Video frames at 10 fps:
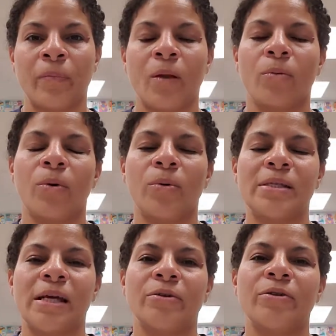well, what
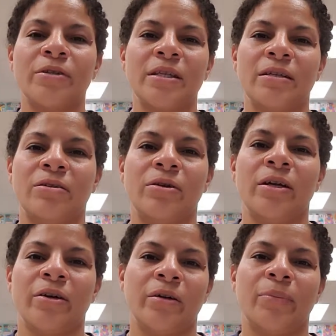sound do you
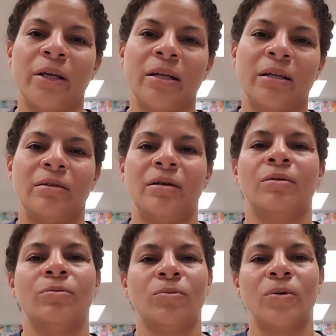hear in the beginning,
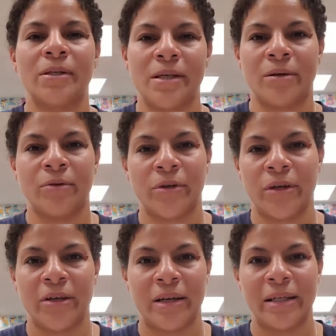and what sound do you
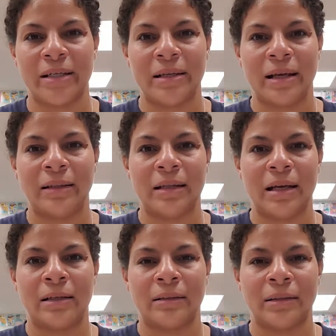hear at the
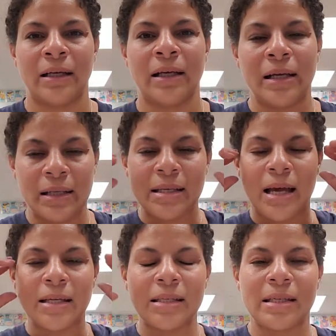end? It's
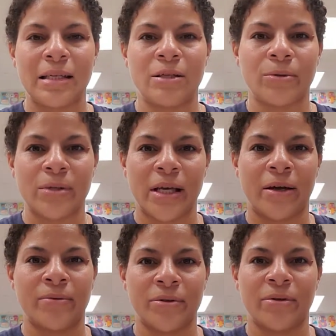isolating those
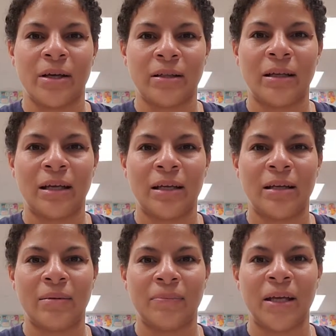sounds so that they
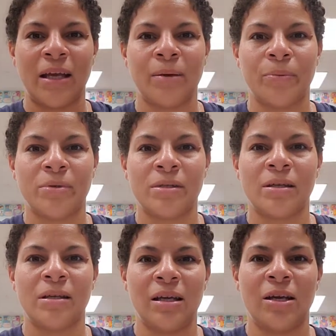can be able to
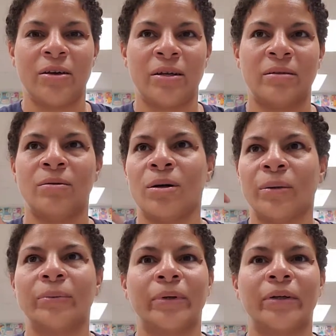hear in
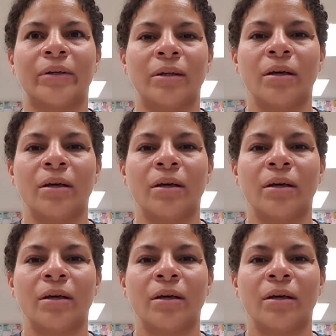word.